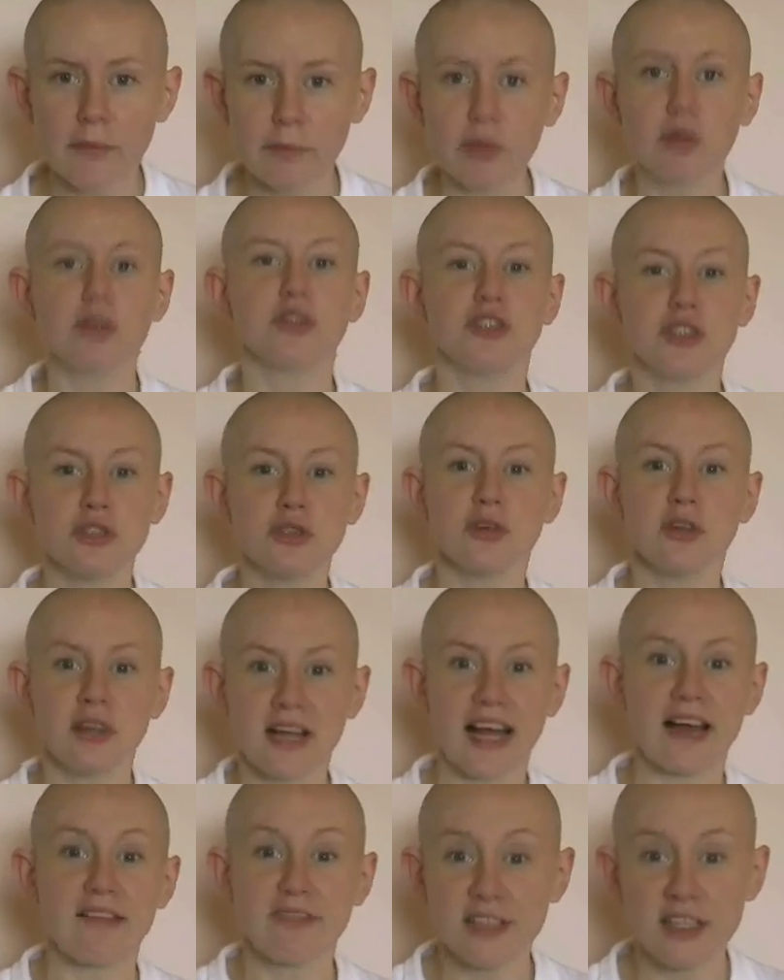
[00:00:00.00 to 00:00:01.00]
Because you're
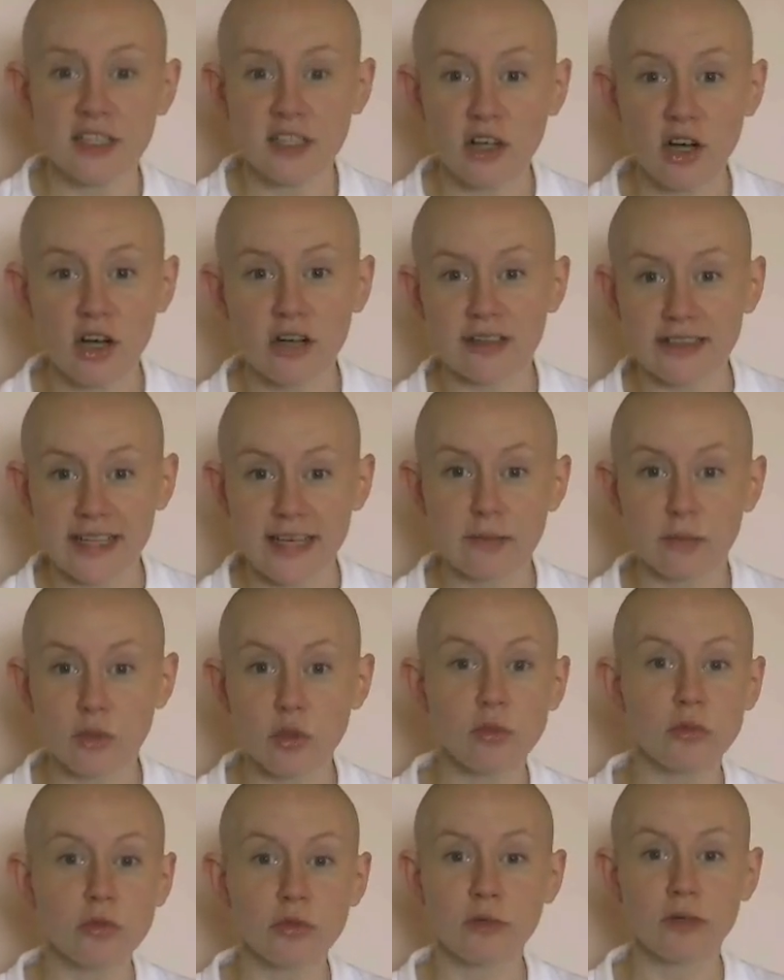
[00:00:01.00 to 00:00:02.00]
not having a goddamn
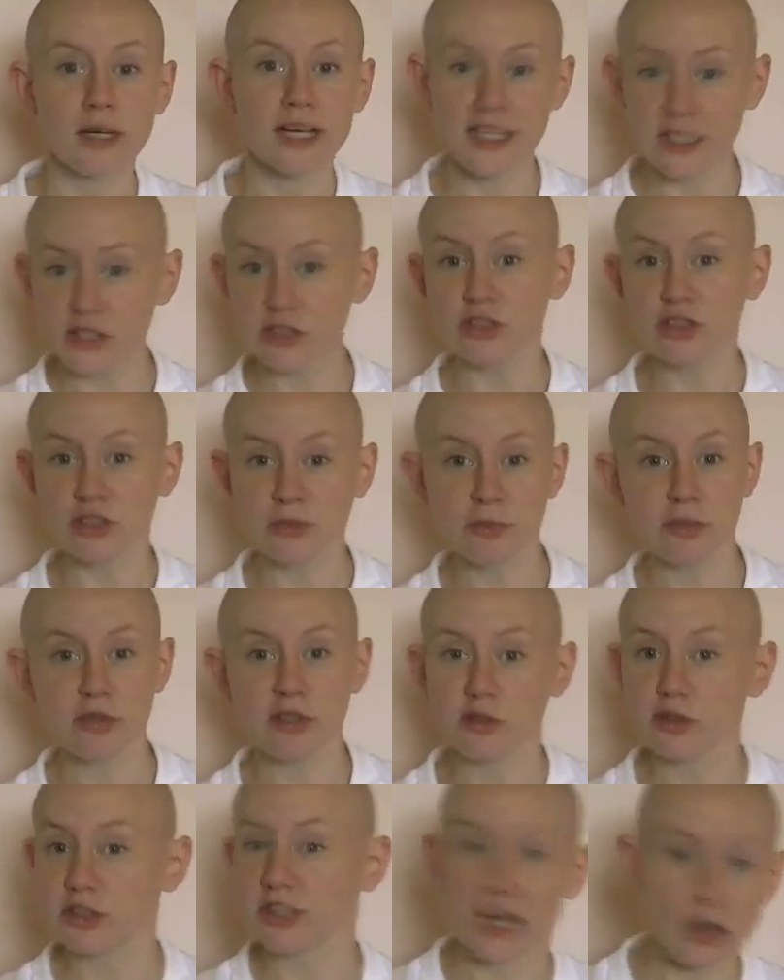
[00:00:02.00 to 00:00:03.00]
normal relationship
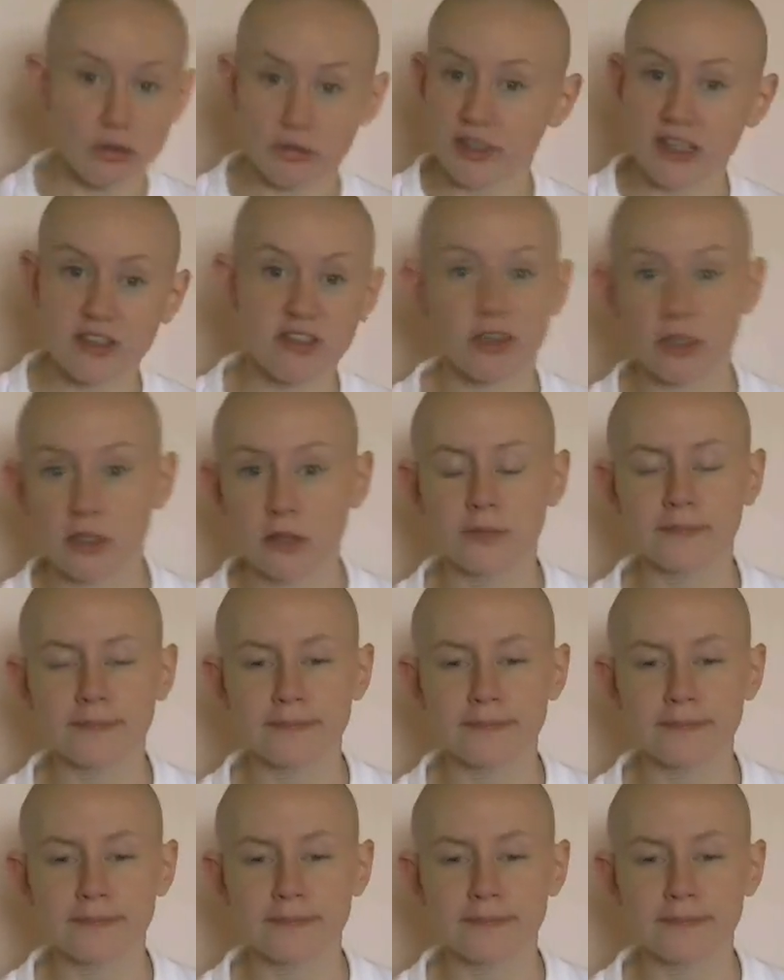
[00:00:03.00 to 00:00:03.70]
with yourself even.